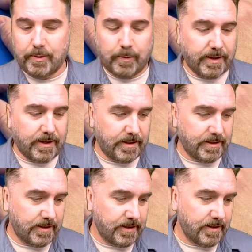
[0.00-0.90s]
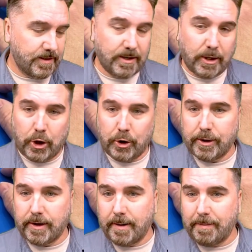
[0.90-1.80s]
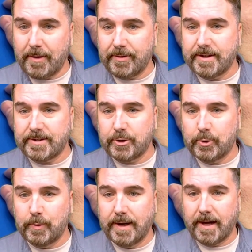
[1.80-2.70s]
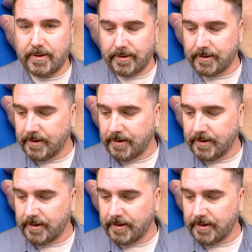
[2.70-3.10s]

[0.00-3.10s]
we can learn about this together.